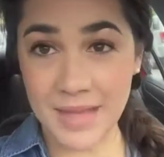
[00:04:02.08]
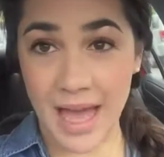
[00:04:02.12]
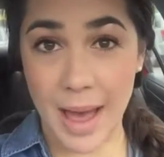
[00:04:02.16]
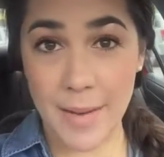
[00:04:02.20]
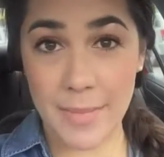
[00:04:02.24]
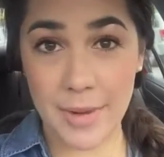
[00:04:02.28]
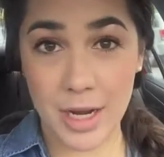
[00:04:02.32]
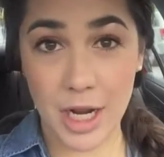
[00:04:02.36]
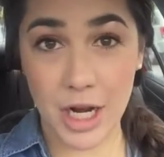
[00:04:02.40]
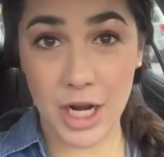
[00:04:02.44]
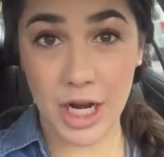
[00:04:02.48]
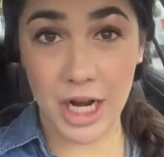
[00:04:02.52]

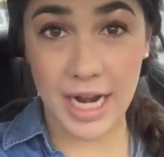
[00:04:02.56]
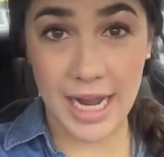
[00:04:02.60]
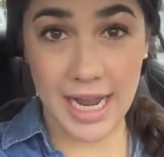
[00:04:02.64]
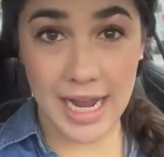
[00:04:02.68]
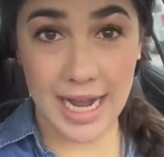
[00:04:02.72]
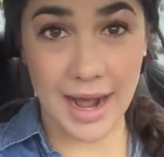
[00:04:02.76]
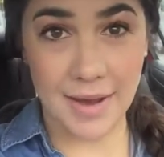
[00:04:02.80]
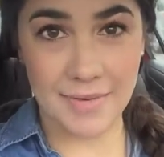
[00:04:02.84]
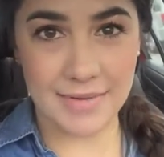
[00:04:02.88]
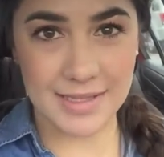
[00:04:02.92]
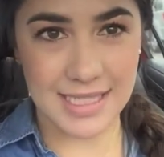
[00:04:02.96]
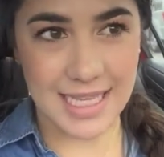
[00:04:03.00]
I'm in a hurry
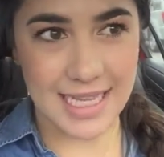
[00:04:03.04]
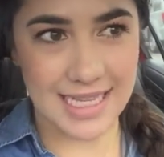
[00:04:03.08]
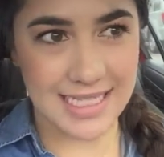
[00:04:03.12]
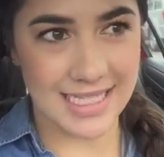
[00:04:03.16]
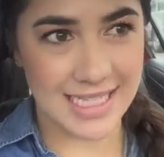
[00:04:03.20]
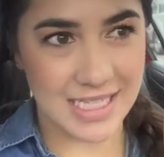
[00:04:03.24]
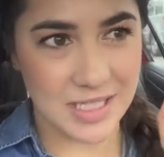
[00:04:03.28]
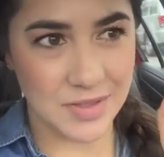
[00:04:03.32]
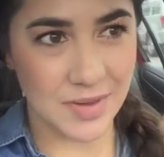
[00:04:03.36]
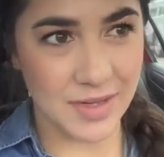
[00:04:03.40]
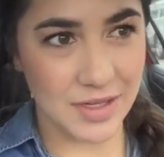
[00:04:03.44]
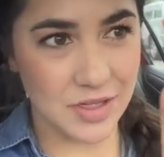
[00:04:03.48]
and I was
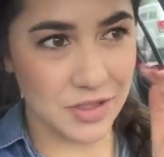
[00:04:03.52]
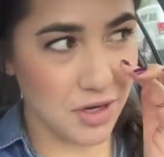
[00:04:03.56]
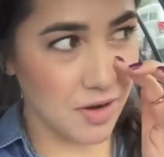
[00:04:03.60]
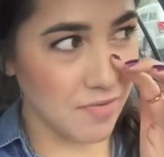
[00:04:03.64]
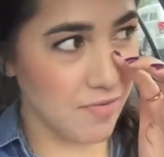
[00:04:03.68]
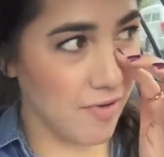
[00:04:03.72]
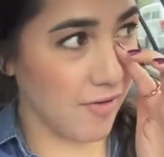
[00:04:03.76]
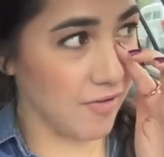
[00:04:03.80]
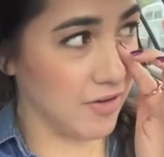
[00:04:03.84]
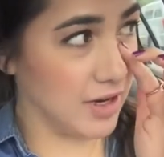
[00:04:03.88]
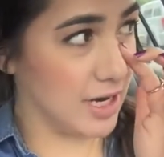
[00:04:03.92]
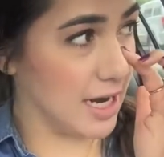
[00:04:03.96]
lazy, so I
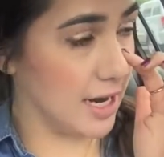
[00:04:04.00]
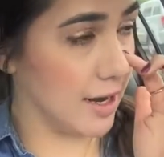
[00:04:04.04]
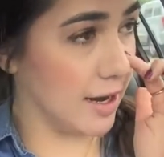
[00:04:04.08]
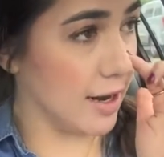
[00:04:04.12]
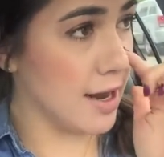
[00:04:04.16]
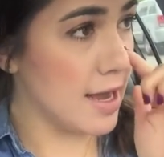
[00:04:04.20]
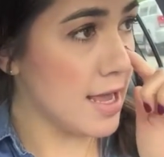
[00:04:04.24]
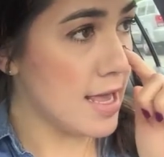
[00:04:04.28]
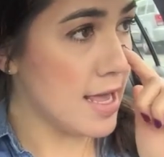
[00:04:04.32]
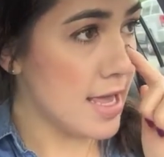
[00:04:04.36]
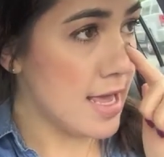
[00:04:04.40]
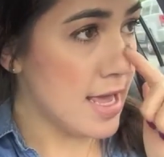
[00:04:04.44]
drove over
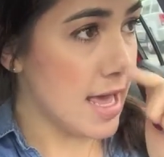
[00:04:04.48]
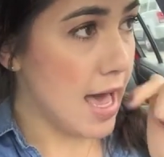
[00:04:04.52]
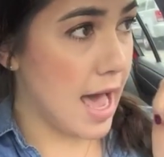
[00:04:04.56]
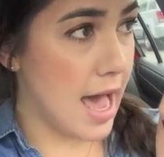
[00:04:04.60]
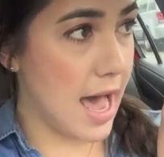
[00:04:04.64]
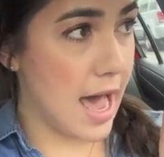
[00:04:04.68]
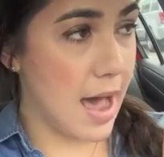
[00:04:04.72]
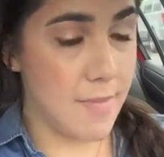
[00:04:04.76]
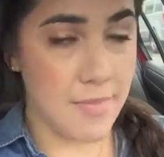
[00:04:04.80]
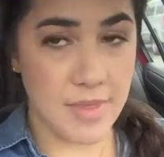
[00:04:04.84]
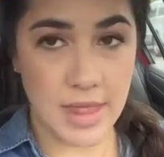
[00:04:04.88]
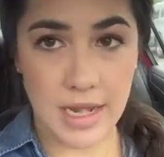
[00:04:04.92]
here.
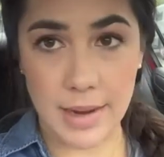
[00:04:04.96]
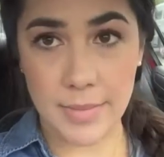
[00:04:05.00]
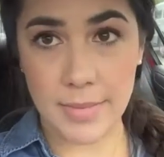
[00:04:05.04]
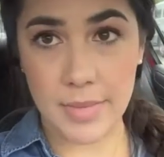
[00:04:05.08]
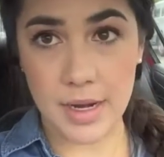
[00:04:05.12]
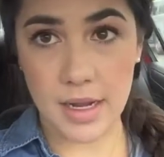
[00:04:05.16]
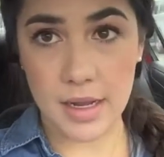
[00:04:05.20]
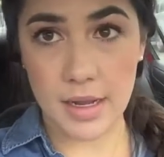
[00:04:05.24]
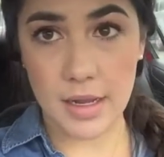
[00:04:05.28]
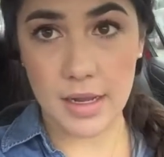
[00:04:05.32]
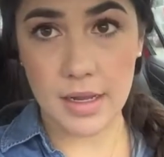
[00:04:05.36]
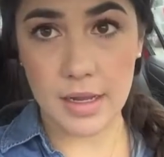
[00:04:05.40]
Um, then I'm
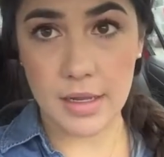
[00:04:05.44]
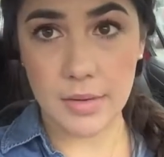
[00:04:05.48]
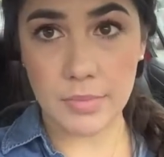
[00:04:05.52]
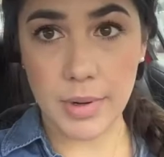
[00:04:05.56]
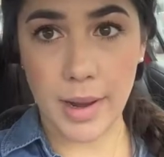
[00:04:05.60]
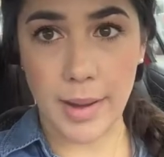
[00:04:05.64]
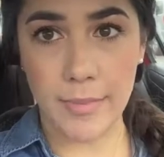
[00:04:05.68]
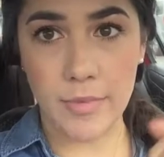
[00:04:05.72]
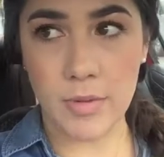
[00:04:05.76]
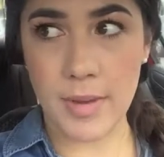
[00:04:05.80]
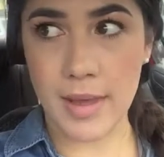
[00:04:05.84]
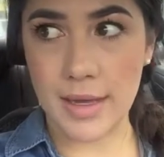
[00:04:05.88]
gonna
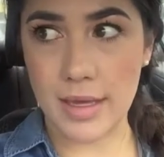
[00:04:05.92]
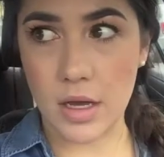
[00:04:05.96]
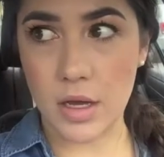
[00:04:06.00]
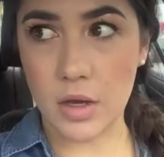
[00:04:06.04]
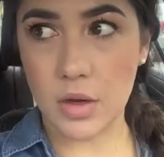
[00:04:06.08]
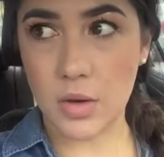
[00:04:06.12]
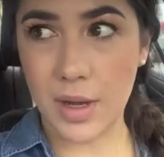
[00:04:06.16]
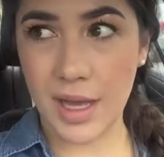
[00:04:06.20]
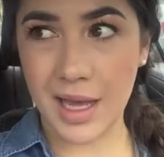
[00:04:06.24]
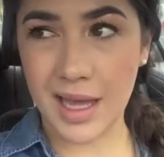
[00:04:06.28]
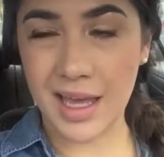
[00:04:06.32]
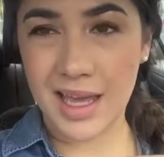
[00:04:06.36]
probably make a
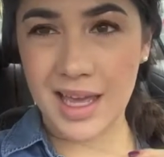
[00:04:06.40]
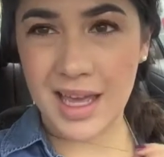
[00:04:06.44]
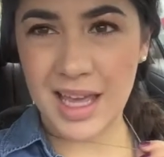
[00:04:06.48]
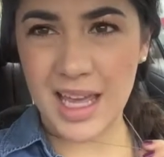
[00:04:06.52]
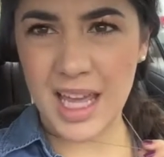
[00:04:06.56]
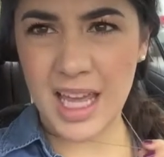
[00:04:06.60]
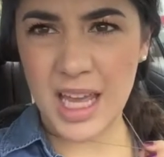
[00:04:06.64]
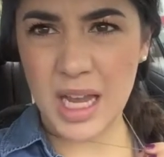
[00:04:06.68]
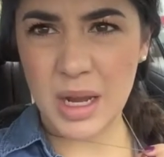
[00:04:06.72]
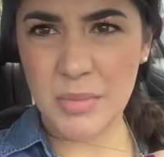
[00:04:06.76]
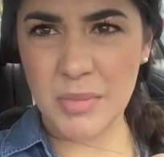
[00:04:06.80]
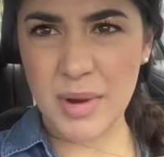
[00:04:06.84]
quick
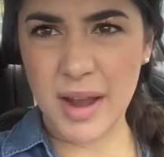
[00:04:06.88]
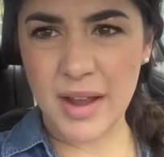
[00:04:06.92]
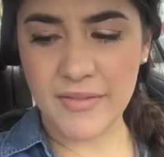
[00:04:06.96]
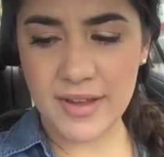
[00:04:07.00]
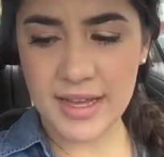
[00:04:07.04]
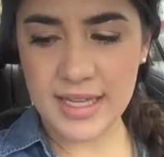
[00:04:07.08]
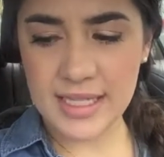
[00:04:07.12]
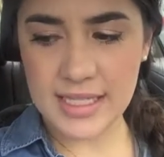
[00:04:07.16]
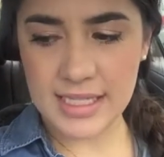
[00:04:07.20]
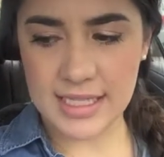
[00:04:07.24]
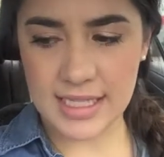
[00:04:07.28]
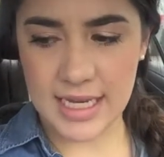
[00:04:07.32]

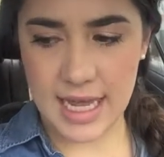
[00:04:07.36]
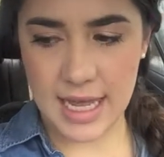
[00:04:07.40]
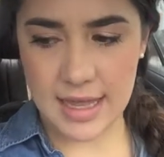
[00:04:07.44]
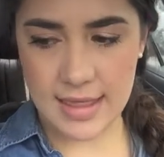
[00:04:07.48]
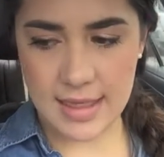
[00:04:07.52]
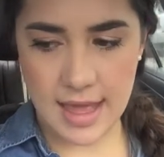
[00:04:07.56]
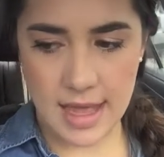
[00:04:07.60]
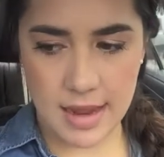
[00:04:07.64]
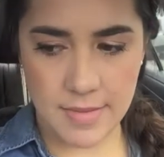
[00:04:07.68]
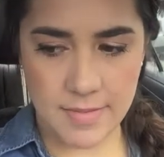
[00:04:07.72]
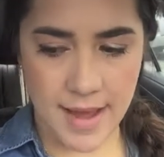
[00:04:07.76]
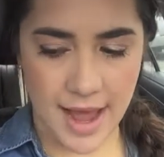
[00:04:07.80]
breakfast
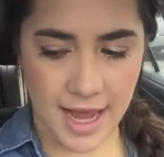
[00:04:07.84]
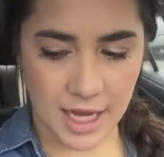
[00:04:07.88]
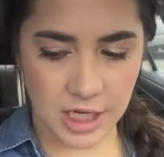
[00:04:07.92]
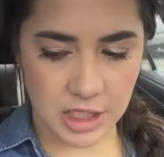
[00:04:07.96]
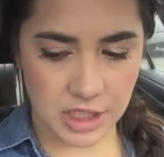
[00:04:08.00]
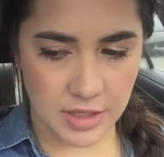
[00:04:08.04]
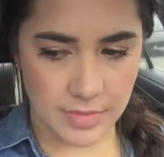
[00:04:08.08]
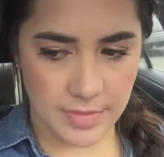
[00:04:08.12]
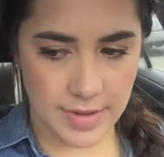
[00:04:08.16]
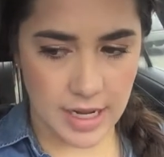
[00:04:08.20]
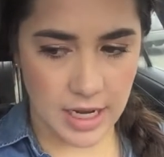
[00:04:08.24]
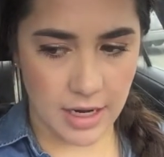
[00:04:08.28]
and then
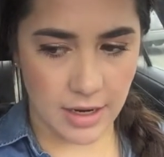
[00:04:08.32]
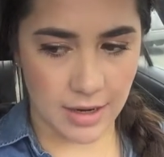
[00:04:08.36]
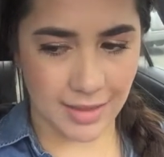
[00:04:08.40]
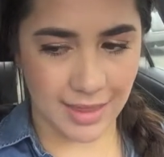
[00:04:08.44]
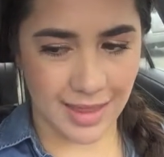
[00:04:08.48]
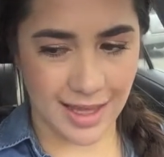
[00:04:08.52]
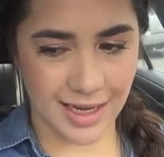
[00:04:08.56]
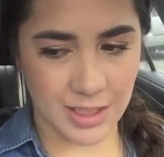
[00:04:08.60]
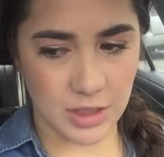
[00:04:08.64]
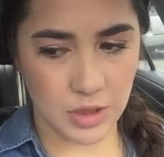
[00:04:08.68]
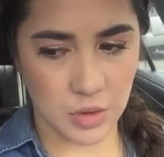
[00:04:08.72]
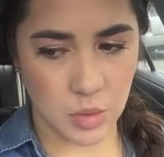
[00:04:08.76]
Max should be here
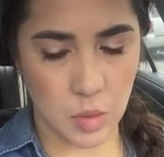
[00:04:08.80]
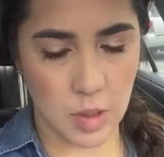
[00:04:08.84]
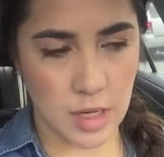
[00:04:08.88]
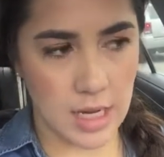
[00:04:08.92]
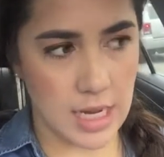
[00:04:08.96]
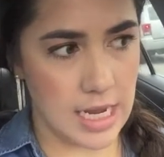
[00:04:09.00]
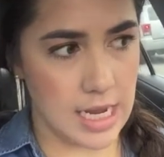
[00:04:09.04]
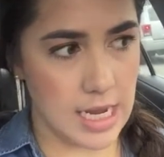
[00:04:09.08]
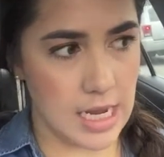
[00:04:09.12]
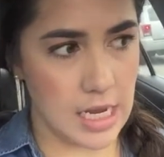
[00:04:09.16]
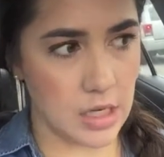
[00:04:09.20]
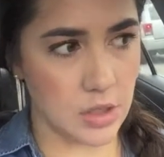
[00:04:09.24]
in like
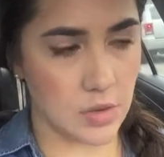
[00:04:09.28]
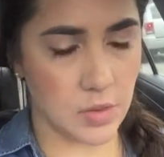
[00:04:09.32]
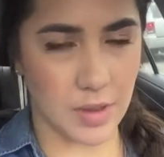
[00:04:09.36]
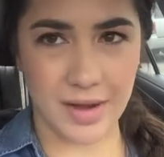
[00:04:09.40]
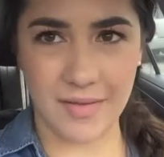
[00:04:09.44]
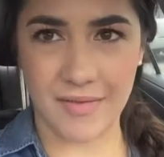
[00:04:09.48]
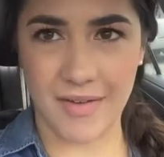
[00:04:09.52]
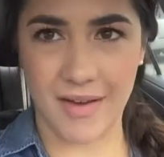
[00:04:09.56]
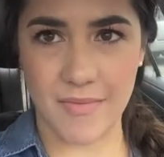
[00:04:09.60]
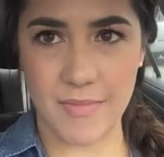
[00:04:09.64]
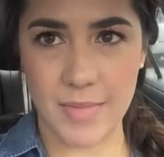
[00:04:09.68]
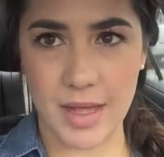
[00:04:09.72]
20,
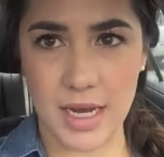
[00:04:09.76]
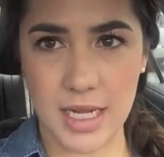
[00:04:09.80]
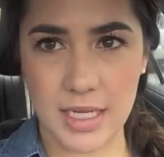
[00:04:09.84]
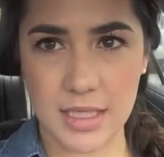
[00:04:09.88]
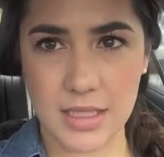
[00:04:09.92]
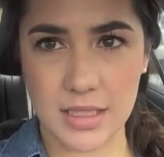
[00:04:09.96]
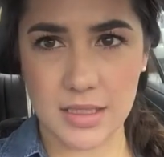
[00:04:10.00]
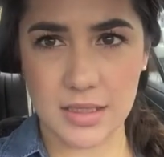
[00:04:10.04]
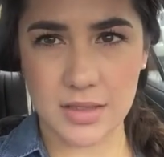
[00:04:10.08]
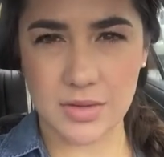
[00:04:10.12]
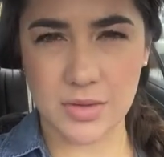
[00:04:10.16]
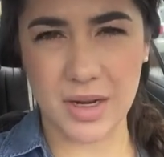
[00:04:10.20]
25
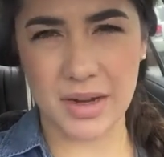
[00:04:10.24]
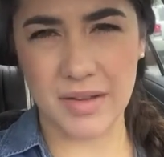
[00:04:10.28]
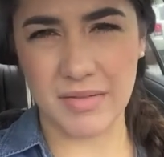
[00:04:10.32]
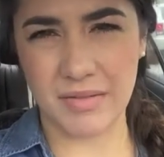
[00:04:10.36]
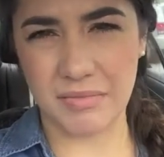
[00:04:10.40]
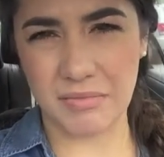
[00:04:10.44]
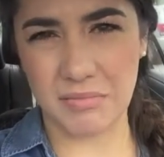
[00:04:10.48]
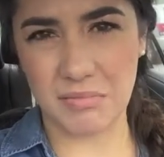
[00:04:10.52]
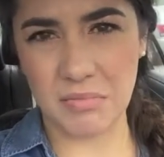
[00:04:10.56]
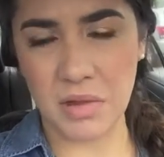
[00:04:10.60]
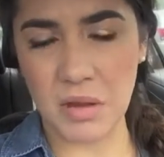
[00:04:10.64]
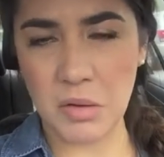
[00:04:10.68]
minutes, 20,
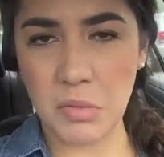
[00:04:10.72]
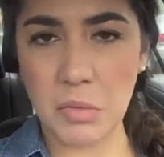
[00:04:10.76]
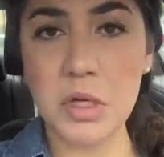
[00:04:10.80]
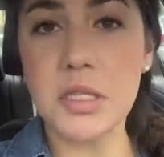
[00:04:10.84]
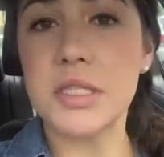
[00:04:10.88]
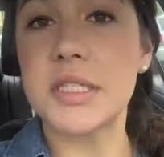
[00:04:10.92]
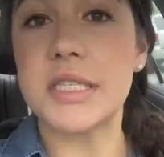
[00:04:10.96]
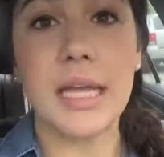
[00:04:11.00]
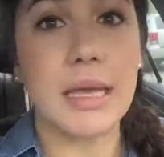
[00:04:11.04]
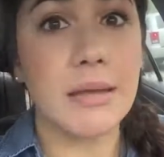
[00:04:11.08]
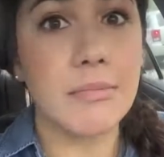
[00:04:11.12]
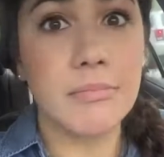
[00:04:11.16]

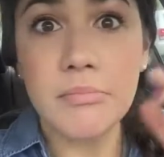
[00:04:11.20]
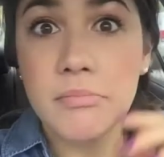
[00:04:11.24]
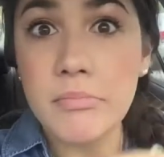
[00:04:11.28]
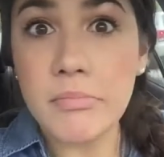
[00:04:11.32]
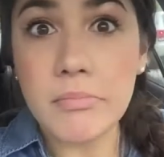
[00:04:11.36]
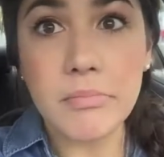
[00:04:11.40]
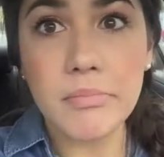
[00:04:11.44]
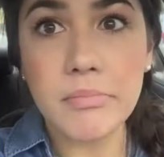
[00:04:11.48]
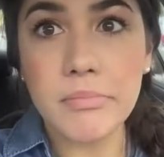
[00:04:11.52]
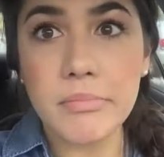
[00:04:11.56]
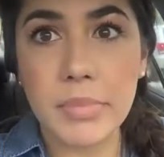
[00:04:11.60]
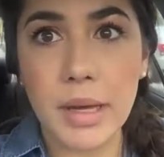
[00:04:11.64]
we'll see.
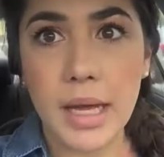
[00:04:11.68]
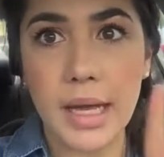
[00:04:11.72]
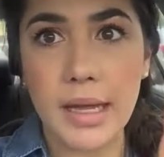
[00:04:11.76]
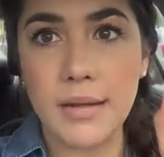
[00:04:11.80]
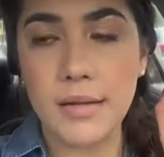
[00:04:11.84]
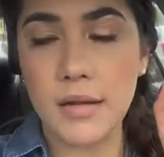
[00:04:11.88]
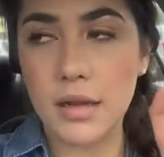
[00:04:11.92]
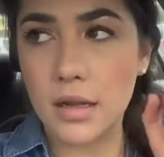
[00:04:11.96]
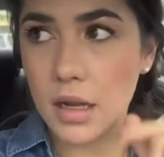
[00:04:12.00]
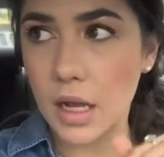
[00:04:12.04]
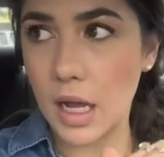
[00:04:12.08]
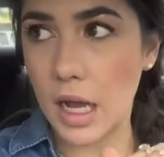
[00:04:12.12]

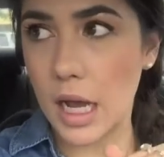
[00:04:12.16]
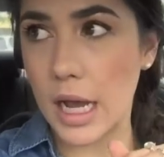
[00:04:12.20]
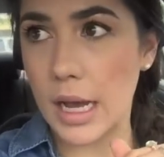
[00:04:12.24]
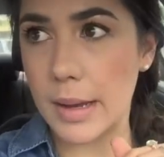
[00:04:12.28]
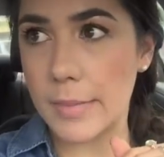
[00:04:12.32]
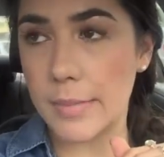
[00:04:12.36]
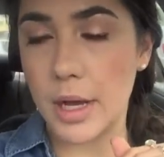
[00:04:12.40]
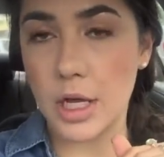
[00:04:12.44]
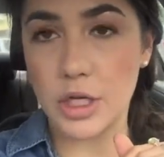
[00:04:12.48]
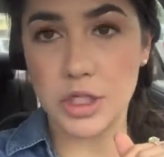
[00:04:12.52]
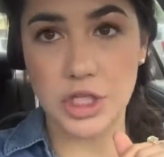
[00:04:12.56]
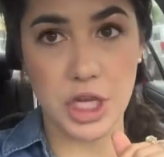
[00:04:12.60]
But
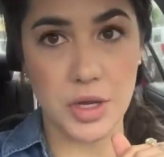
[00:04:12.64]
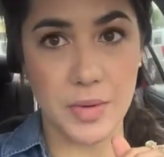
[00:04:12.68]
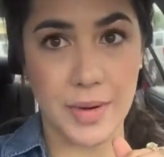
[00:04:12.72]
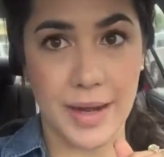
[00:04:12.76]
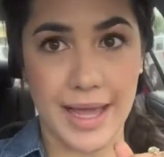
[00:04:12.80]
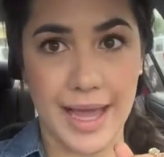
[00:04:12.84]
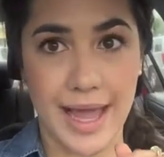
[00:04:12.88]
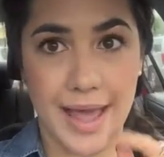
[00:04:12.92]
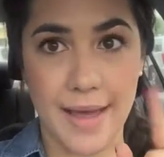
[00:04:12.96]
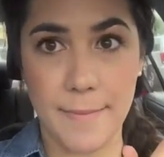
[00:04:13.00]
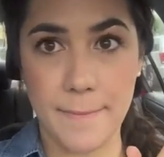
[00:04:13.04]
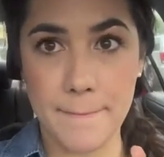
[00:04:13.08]
um, I'll show you
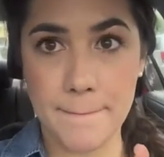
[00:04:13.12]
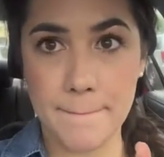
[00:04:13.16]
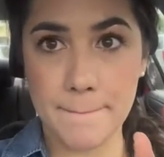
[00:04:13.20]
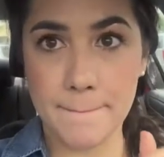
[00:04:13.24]
what I get.